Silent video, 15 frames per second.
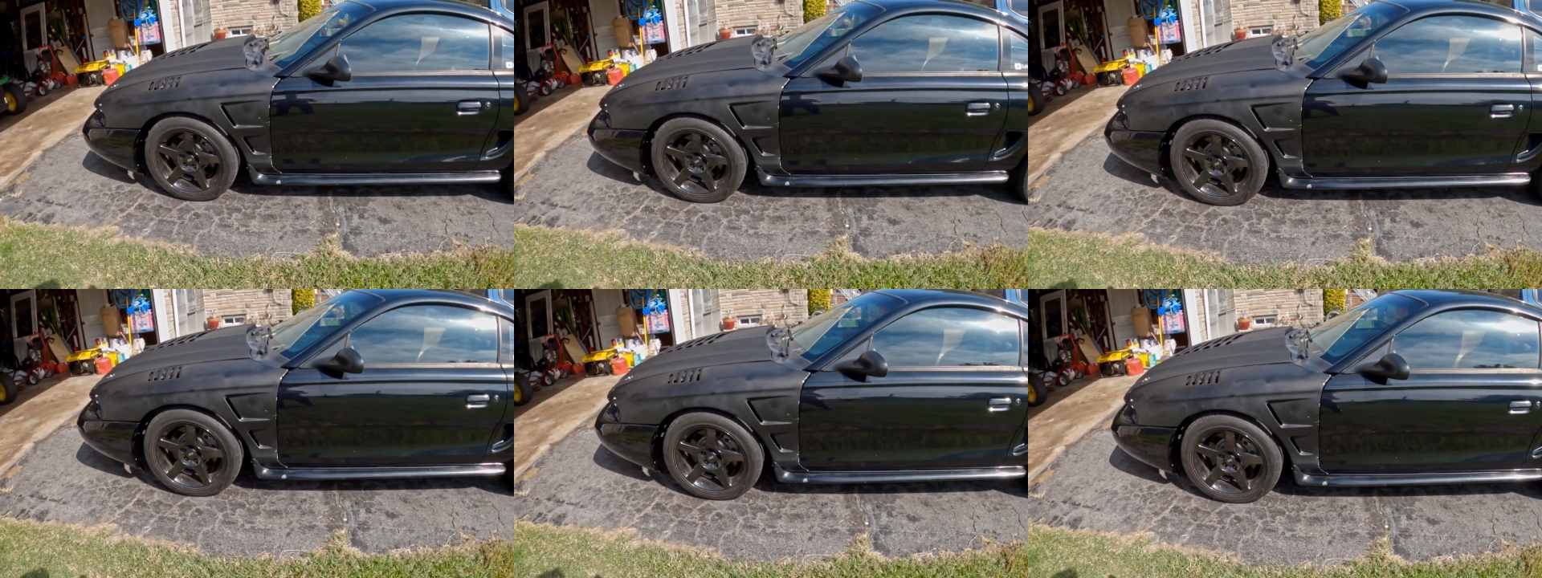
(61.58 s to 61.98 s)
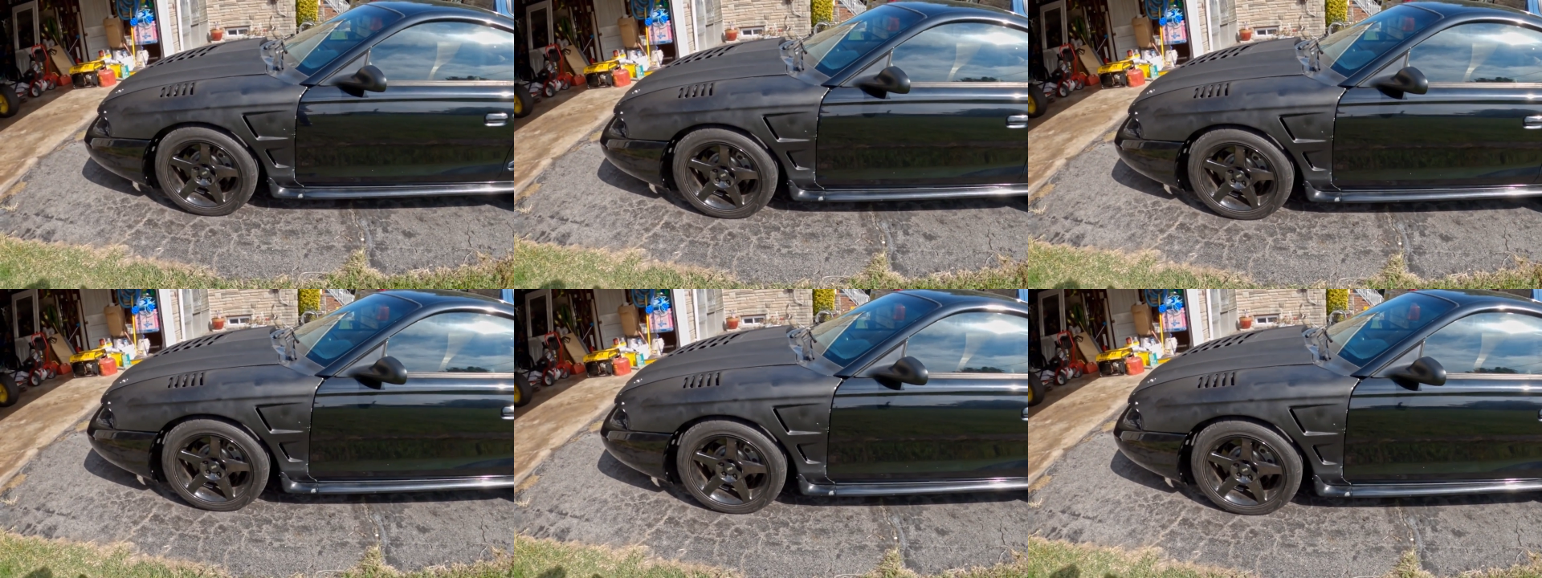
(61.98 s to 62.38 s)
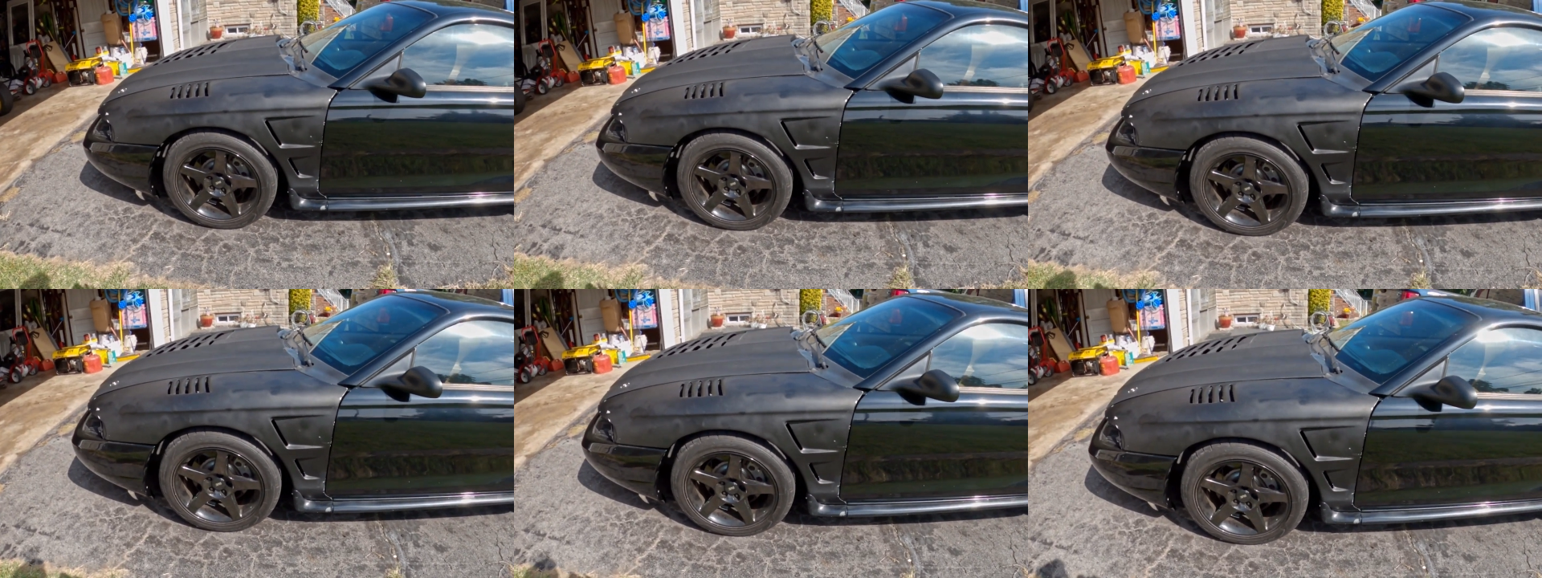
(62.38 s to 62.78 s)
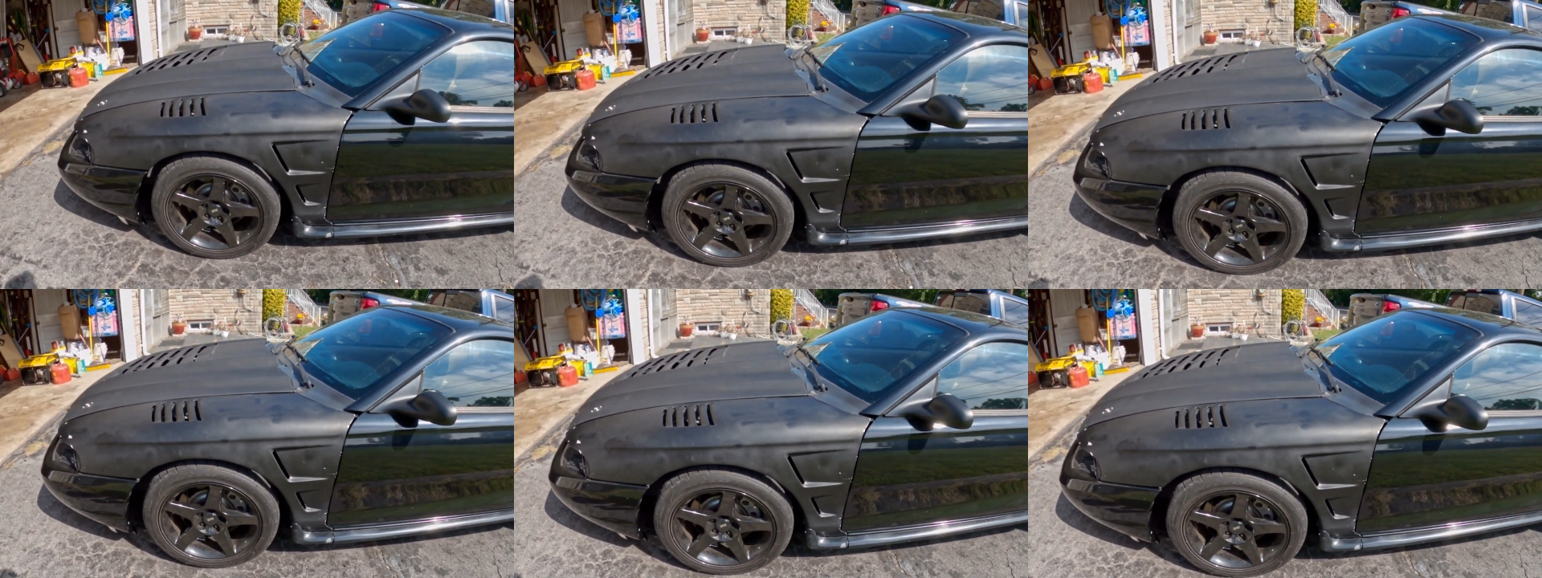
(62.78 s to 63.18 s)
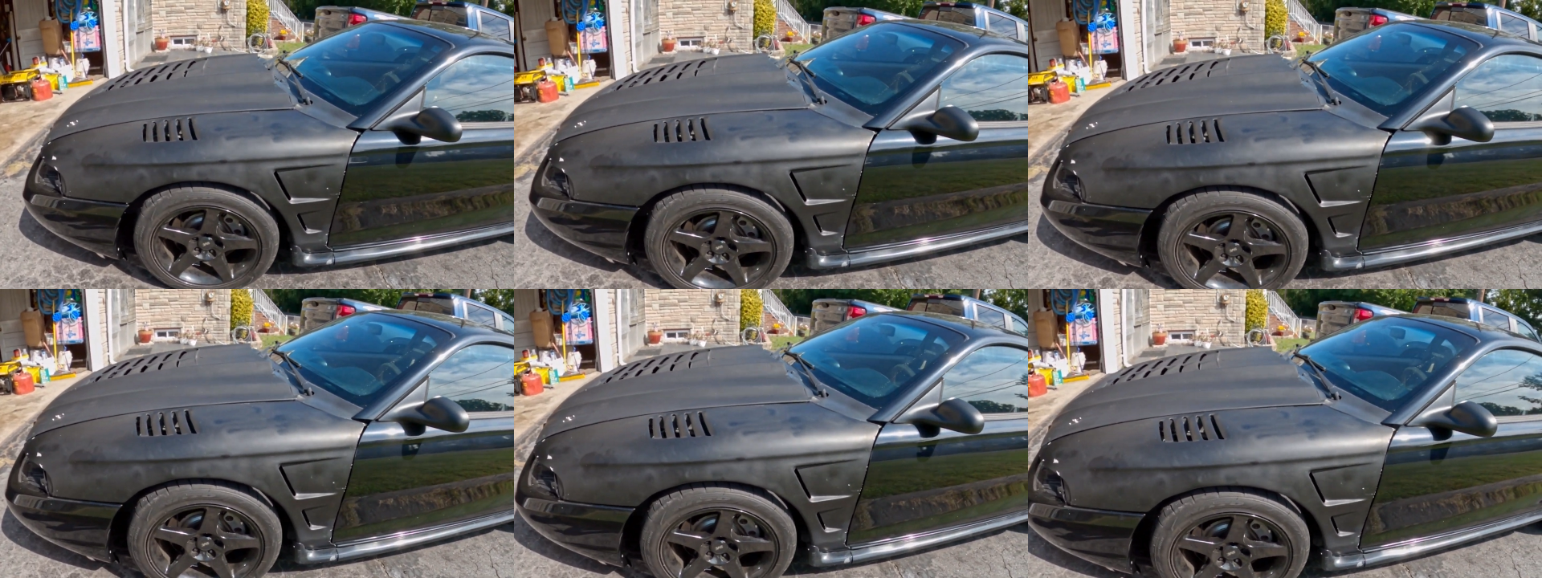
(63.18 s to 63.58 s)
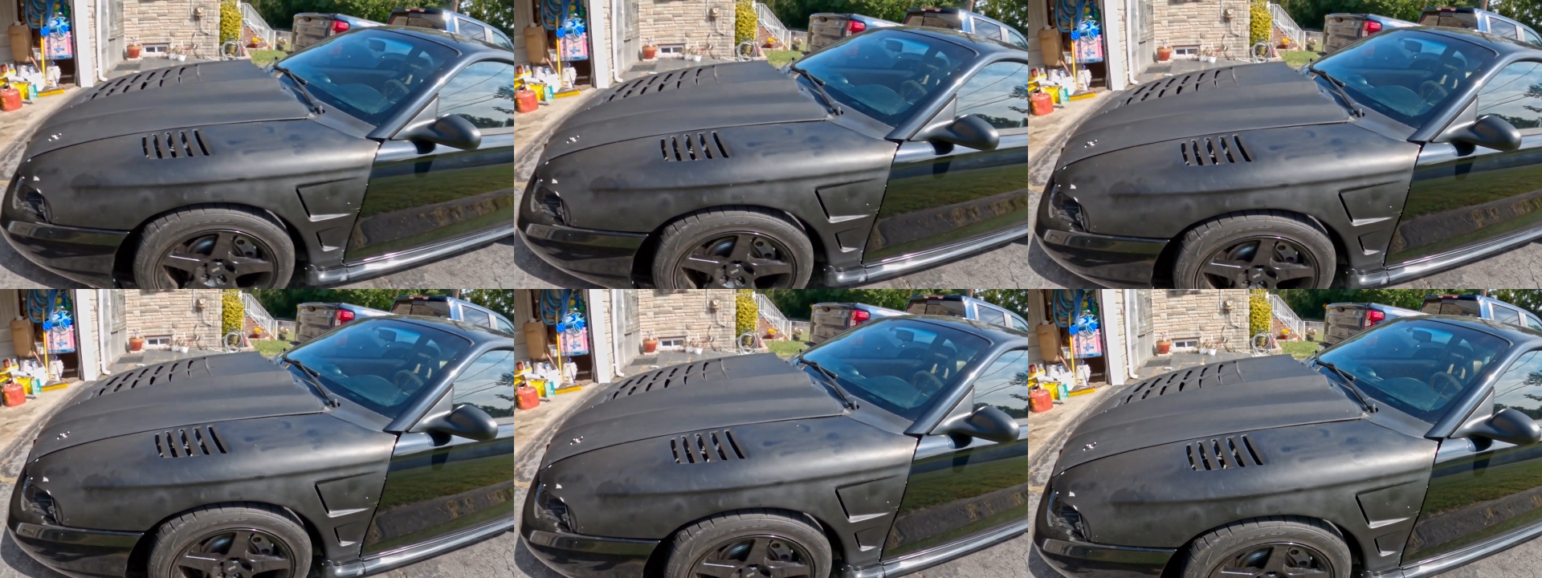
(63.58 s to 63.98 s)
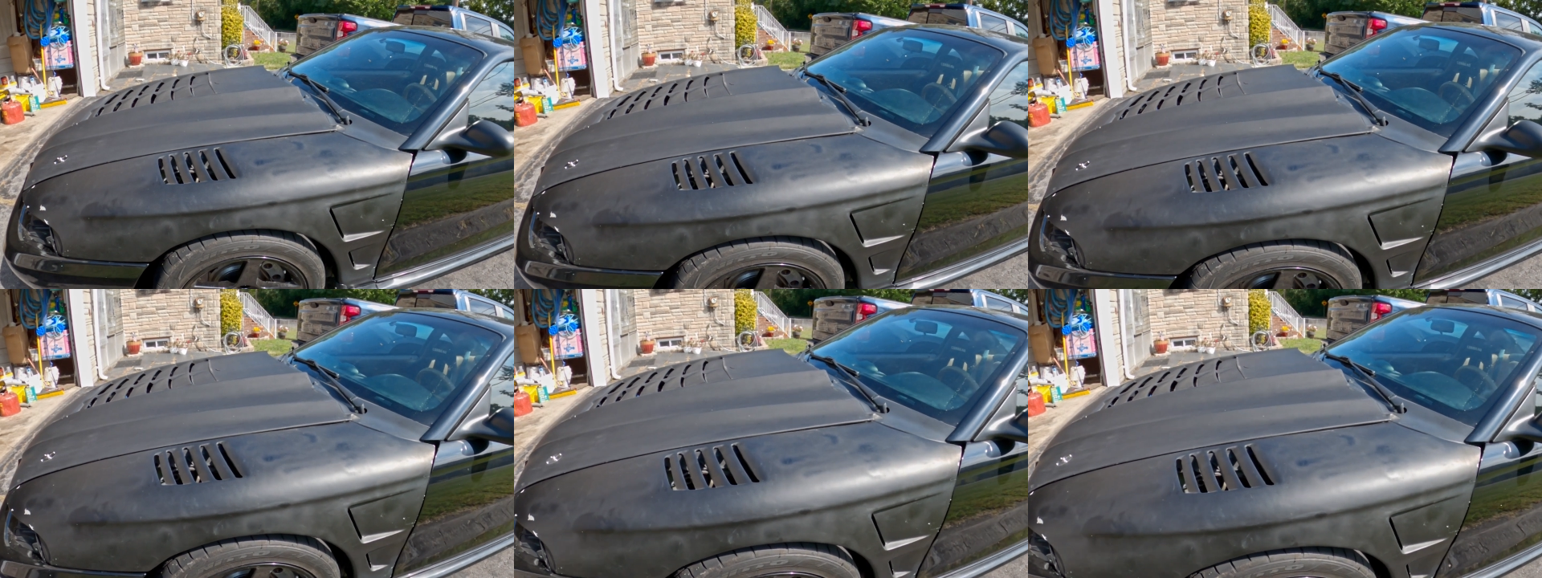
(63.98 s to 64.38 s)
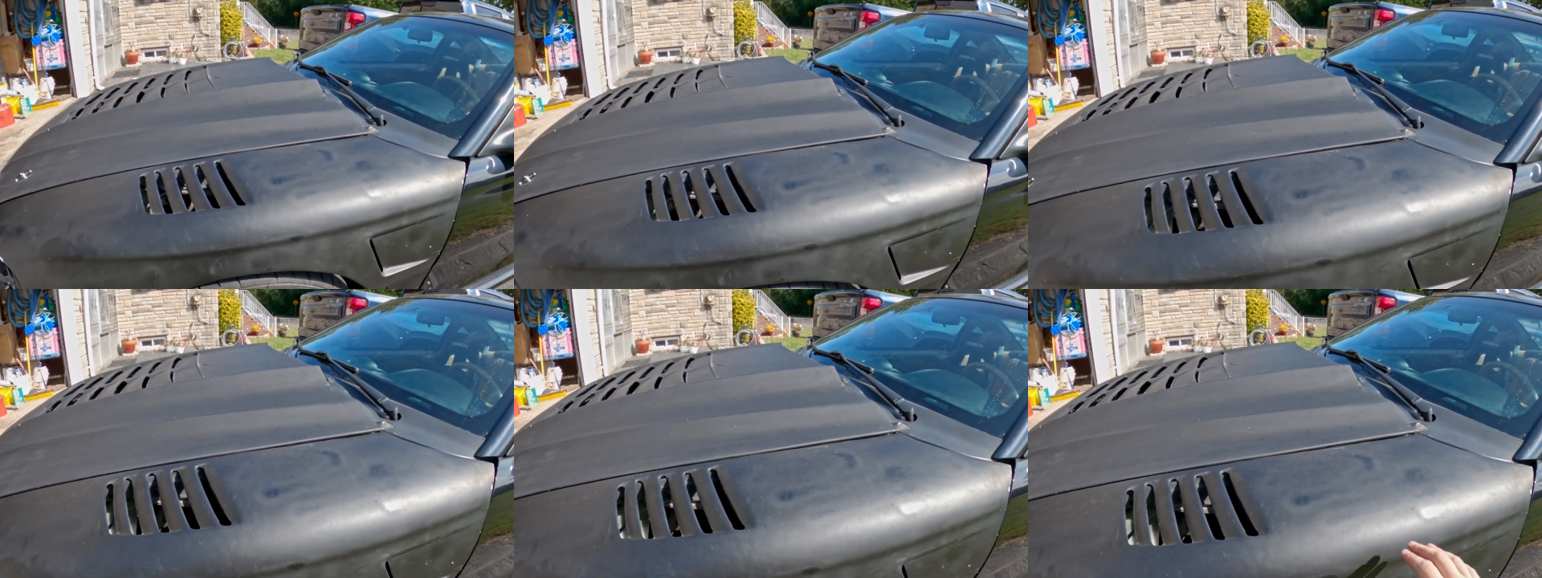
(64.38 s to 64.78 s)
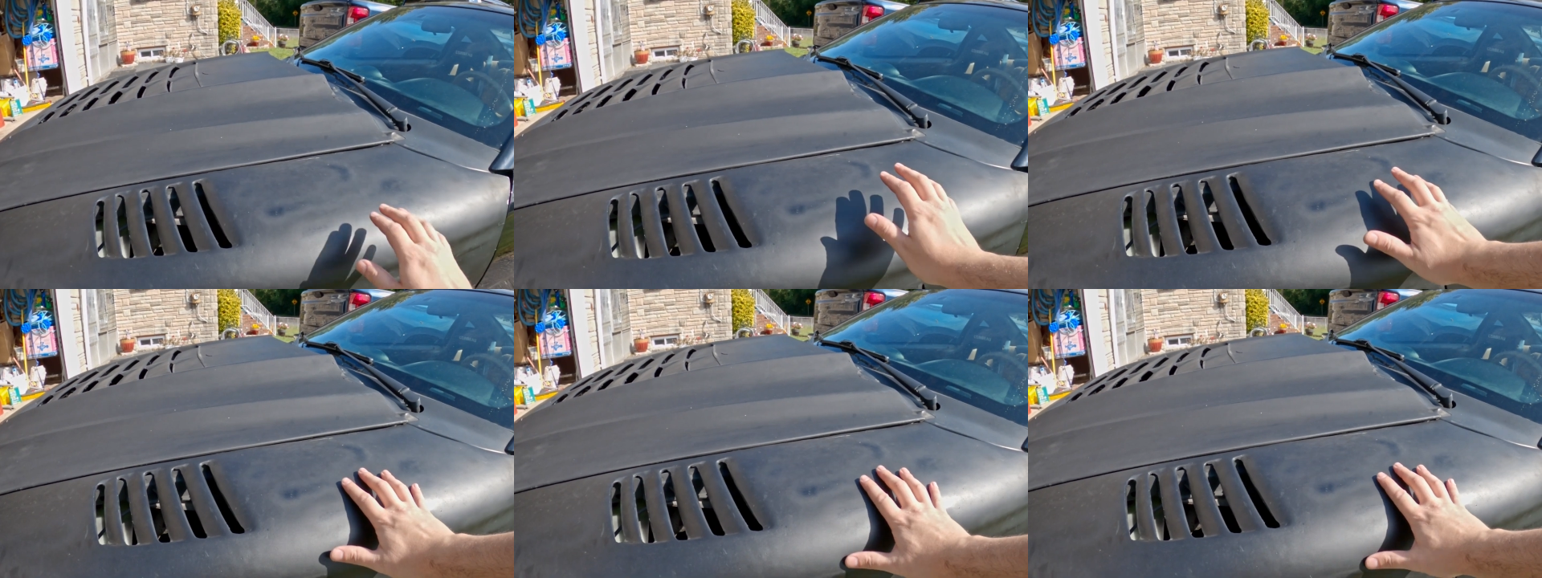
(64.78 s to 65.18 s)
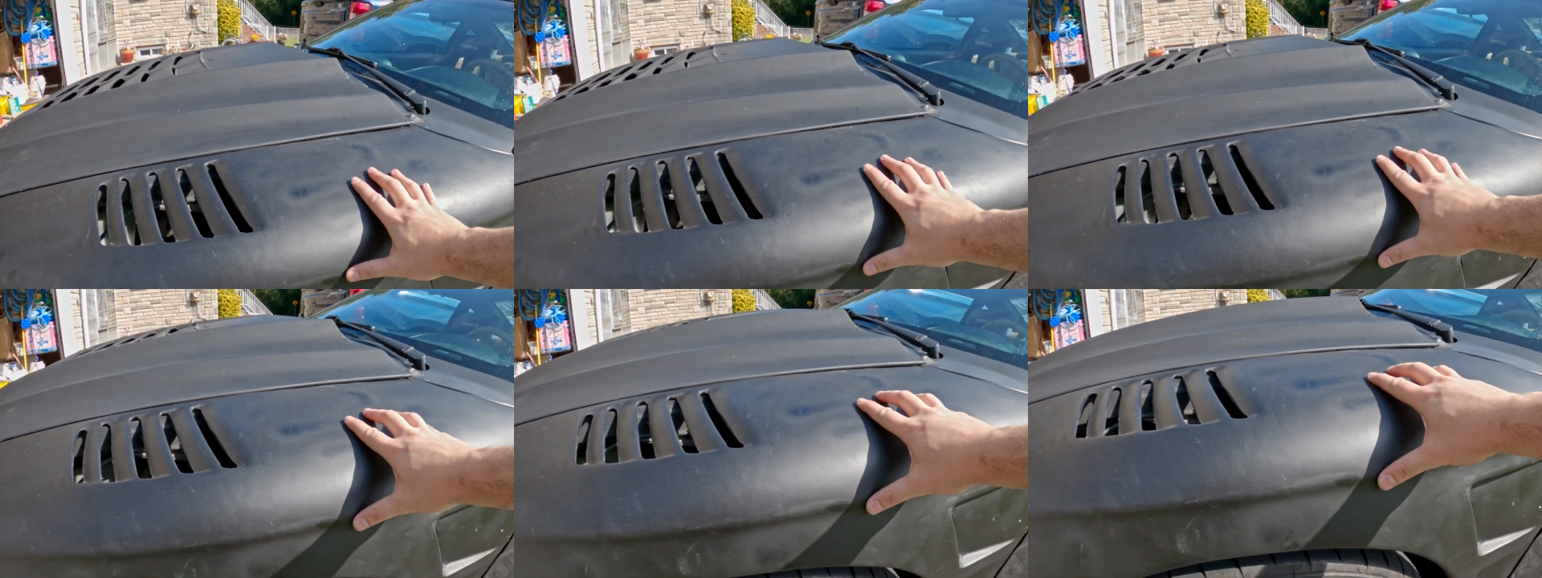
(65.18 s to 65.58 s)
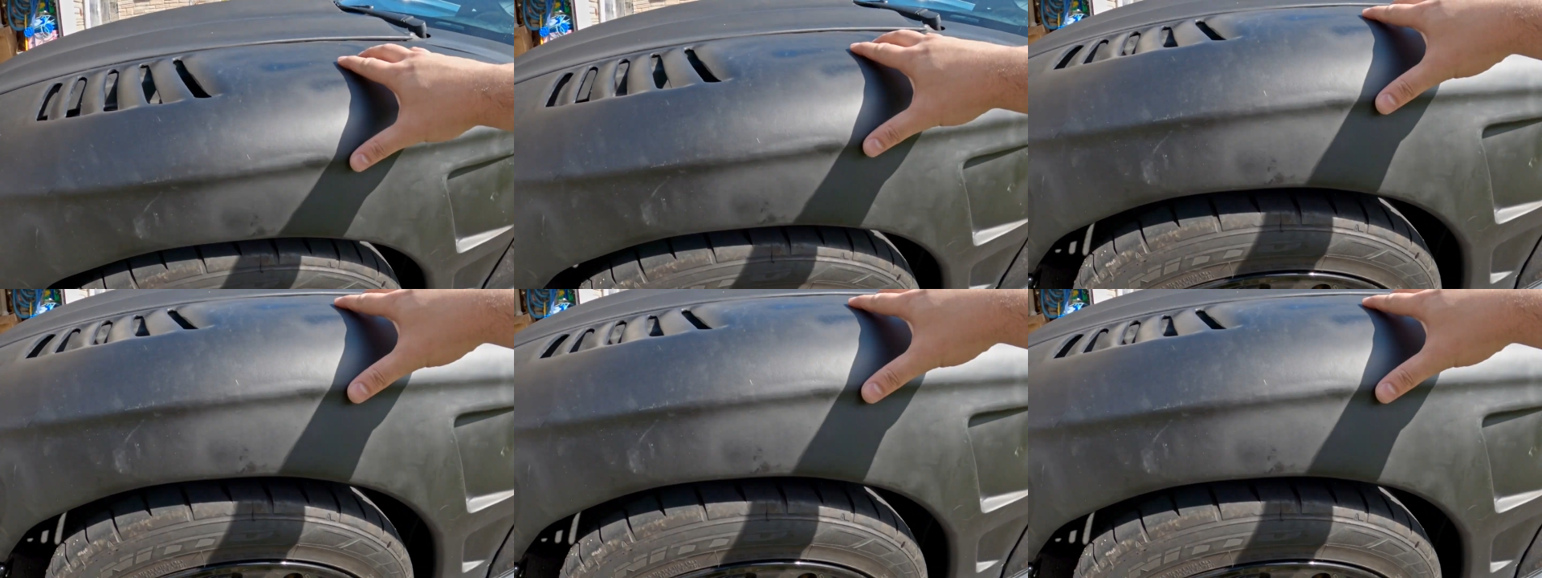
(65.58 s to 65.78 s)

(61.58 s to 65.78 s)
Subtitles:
Nobody's mouth can be seen.